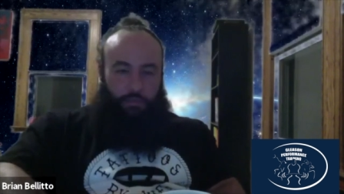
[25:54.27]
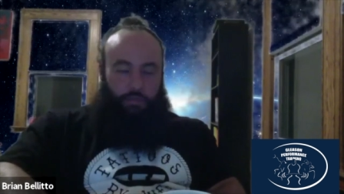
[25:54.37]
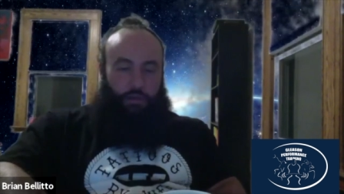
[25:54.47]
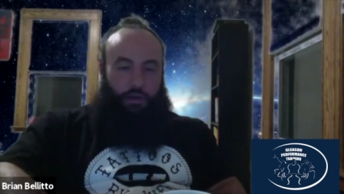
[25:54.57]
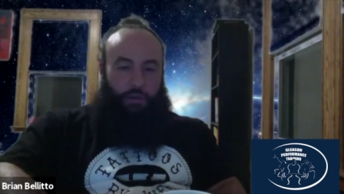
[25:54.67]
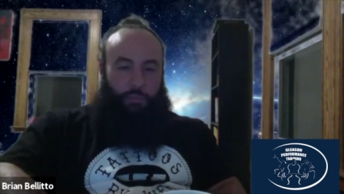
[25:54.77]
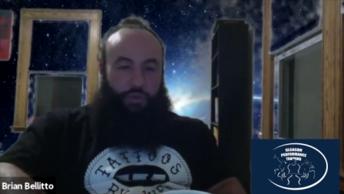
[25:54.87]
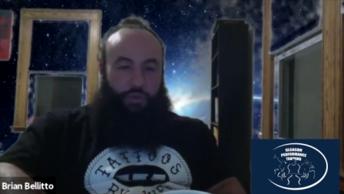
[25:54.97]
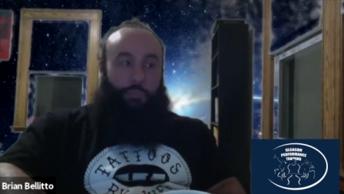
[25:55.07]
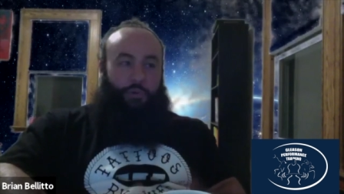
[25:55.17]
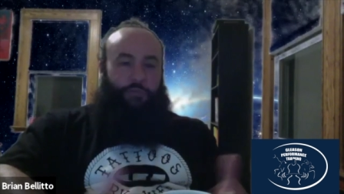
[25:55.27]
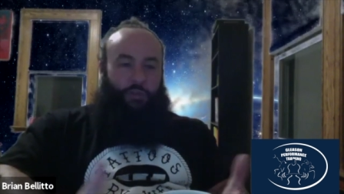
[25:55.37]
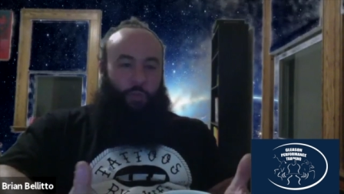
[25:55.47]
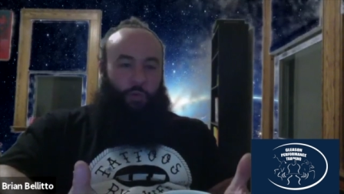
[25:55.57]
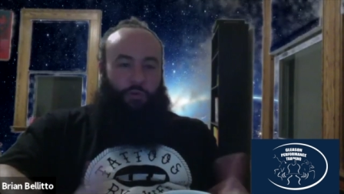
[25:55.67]
But in a perfect
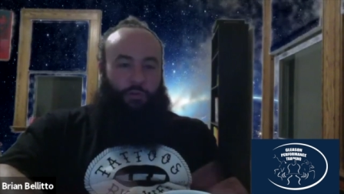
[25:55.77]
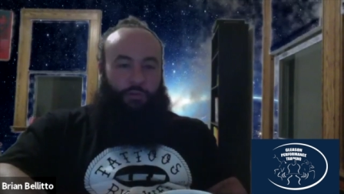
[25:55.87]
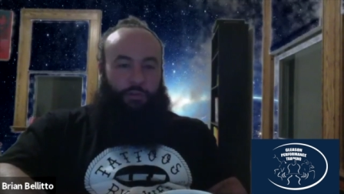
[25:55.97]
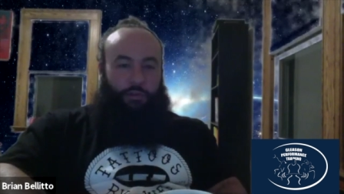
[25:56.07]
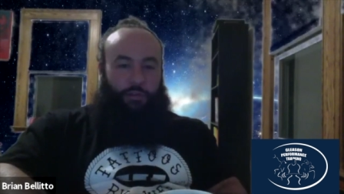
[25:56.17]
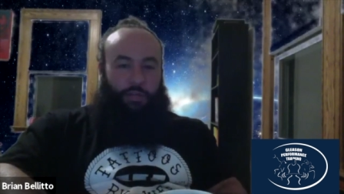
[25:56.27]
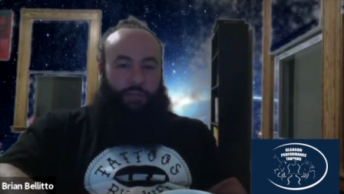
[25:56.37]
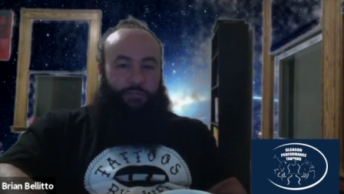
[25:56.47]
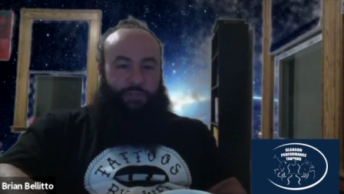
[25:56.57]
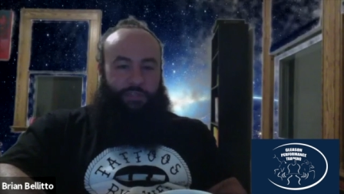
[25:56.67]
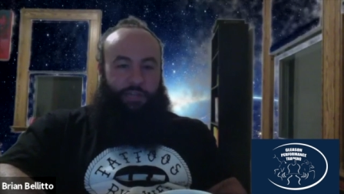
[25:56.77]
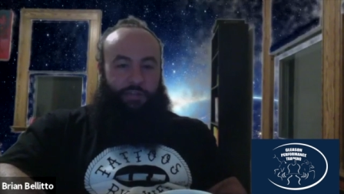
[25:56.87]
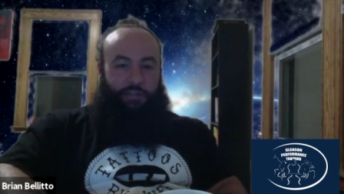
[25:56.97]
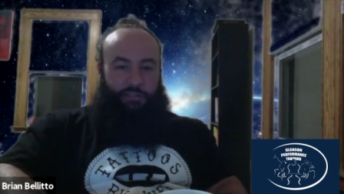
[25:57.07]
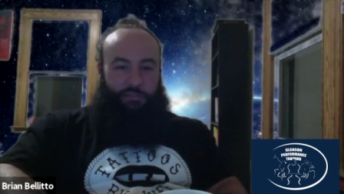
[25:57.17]
world, and if the
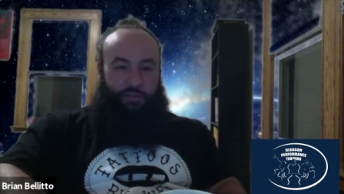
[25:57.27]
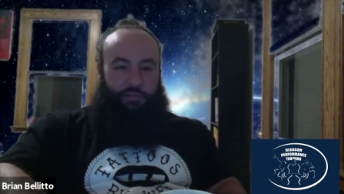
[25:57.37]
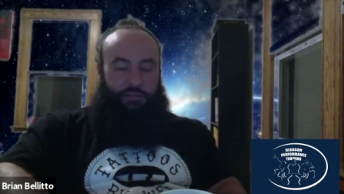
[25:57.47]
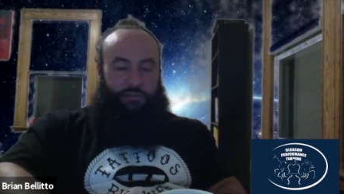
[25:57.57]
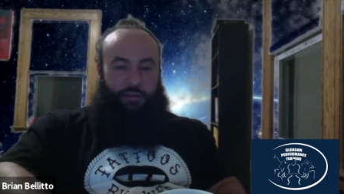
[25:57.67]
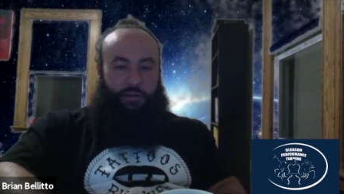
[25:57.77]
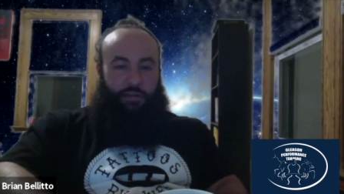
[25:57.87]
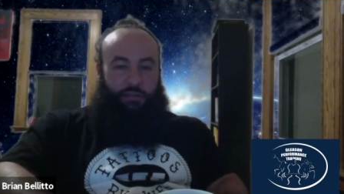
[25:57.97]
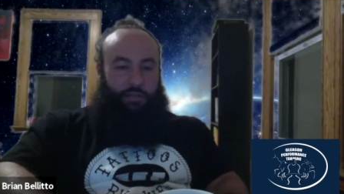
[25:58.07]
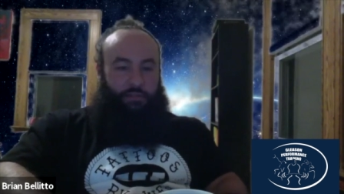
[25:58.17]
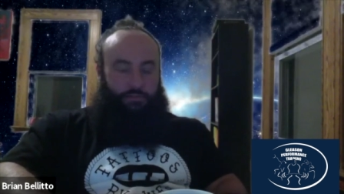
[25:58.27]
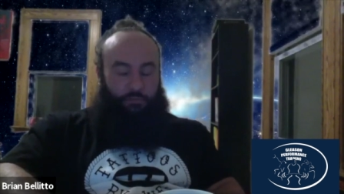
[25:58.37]
technique and strength is there, I'd like to